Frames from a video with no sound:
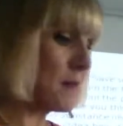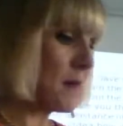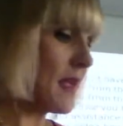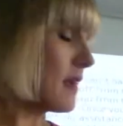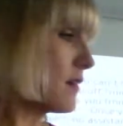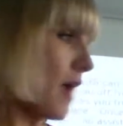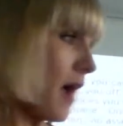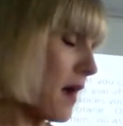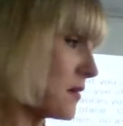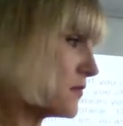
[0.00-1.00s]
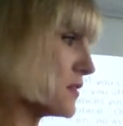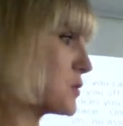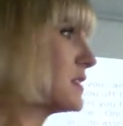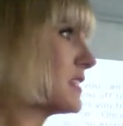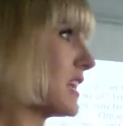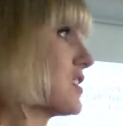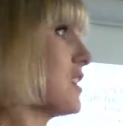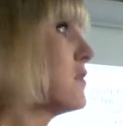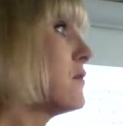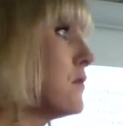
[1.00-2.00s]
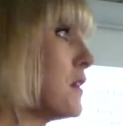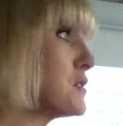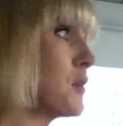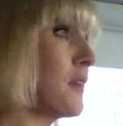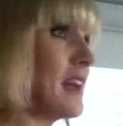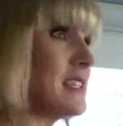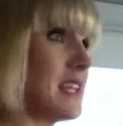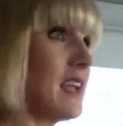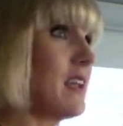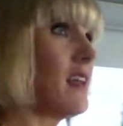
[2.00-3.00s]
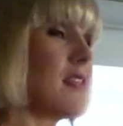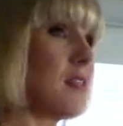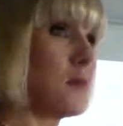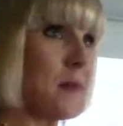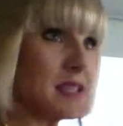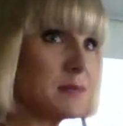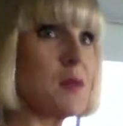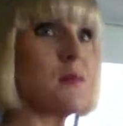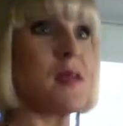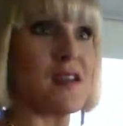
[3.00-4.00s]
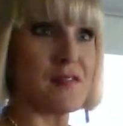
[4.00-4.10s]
my visualization, visualizing the basement being